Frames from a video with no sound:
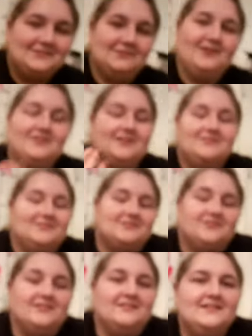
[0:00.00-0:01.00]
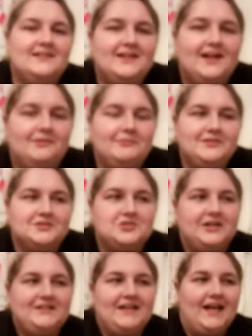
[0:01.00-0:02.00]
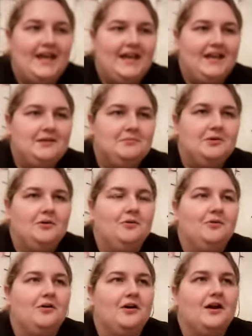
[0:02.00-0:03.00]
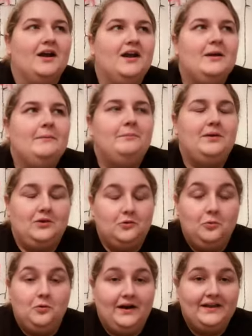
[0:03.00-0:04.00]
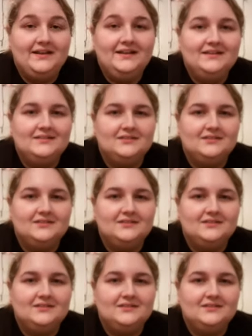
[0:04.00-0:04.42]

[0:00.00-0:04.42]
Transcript: they just walk off the screen. And when you're trying to aim or be quiet,